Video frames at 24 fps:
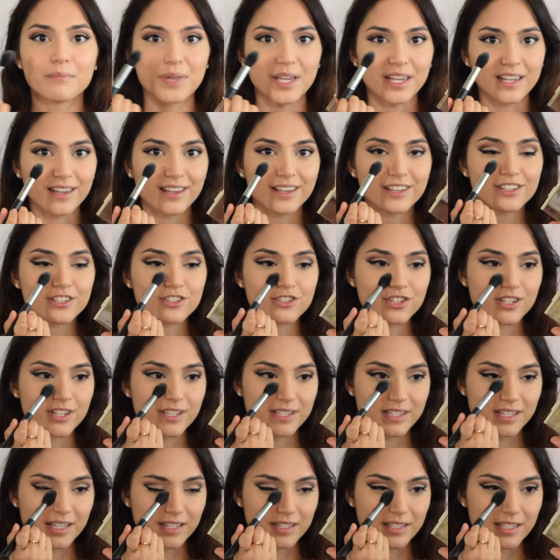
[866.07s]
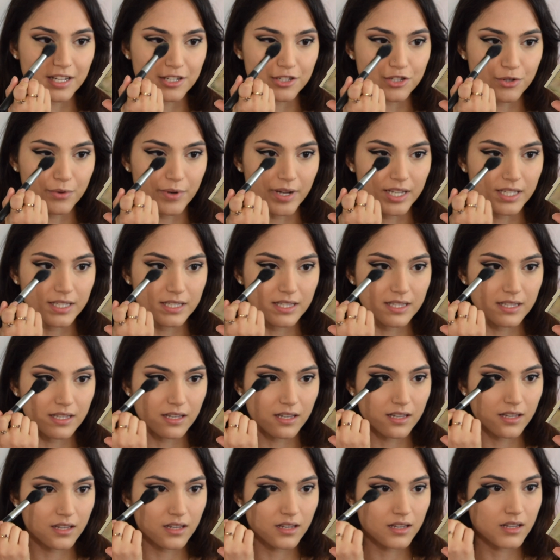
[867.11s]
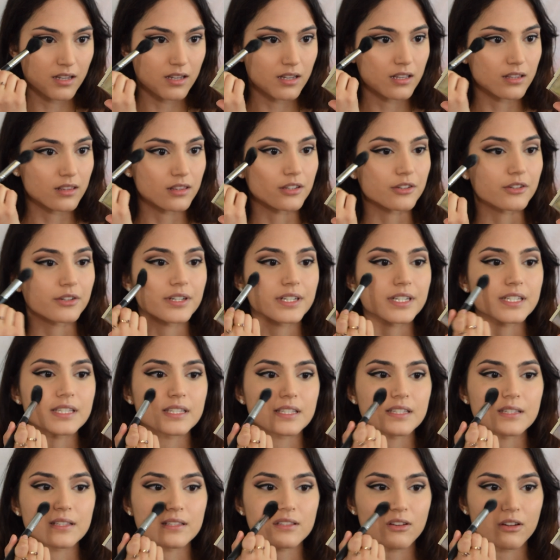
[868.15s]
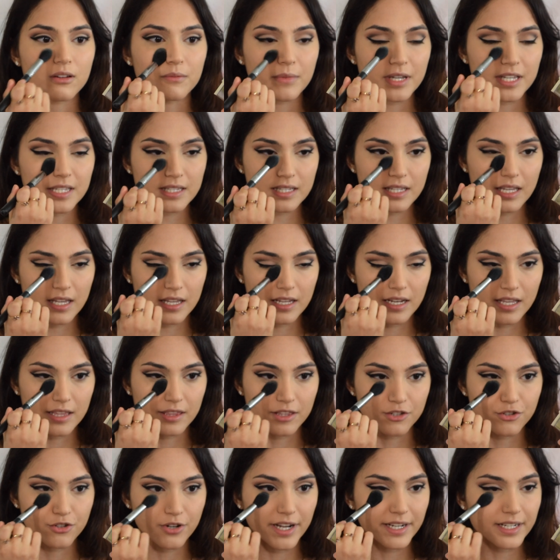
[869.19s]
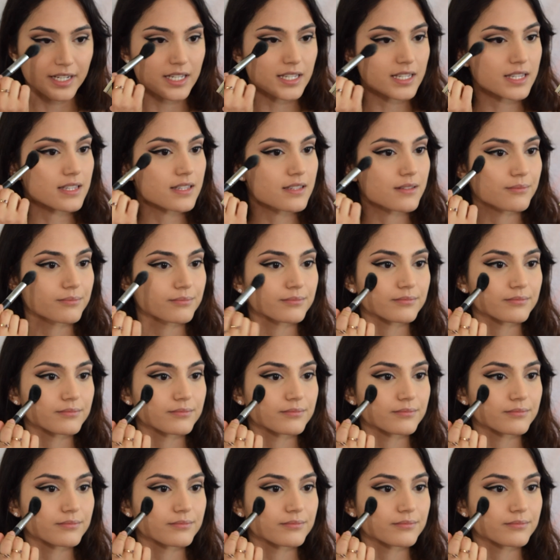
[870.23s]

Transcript: Baking just accentuates the creases on my skin and the dryness.